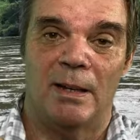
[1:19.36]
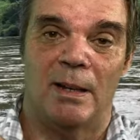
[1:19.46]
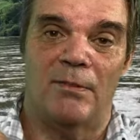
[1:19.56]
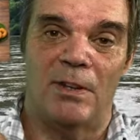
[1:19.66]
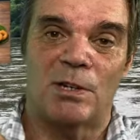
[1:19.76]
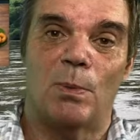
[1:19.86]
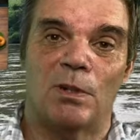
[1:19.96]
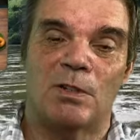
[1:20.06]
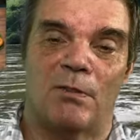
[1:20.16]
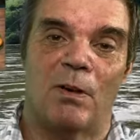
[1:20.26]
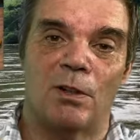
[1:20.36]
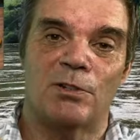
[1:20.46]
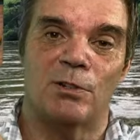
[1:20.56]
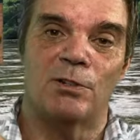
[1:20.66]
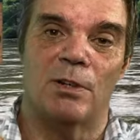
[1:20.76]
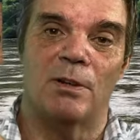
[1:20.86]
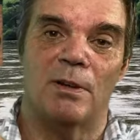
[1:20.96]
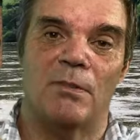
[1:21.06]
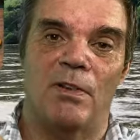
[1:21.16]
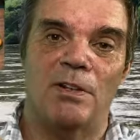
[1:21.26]
Give this a watch. I've also done
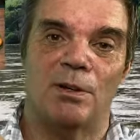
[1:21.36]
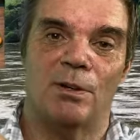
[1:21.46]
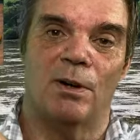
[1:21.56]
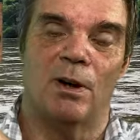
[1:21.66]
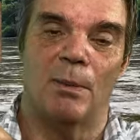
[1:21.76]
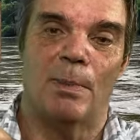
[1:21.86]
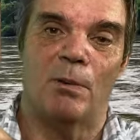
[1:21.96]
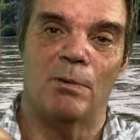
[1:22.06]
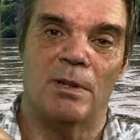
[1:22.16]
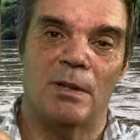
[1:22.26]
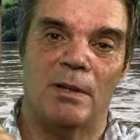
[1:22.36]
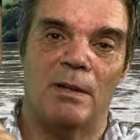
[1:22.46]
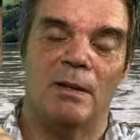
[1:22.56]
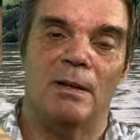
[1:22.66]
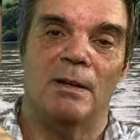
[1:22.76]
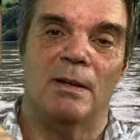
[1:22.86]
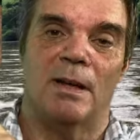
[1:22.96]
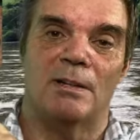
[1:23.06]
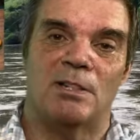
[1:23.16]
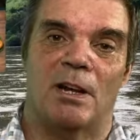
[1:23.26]
a video about the
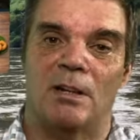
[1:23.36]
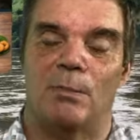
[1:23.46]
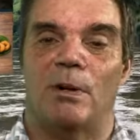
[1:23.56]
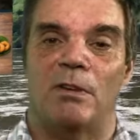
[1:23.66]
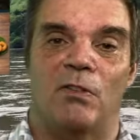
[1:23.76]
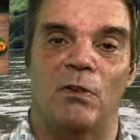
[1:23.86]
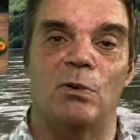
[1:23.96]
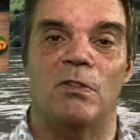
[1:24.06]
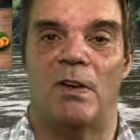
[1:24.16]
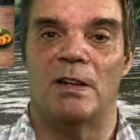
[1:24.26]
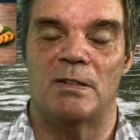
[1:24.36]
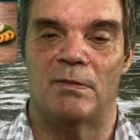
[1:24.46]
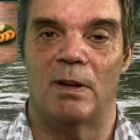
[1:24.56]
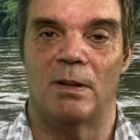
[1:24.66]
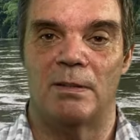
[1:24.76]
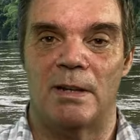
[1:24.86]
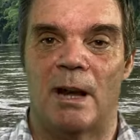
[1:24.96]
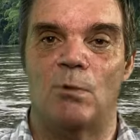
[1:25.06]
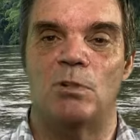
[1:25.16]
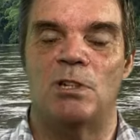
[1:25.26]
Canchanterbury Food Festival and
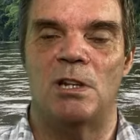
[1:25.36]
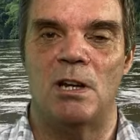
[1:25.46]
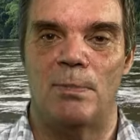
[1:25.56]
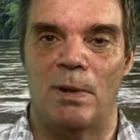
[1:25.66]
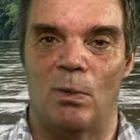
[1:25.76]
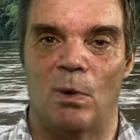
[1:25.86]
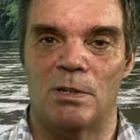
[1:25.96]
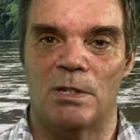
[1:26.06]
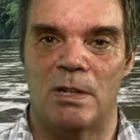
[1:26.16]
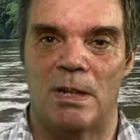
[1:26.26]
how cheap it was to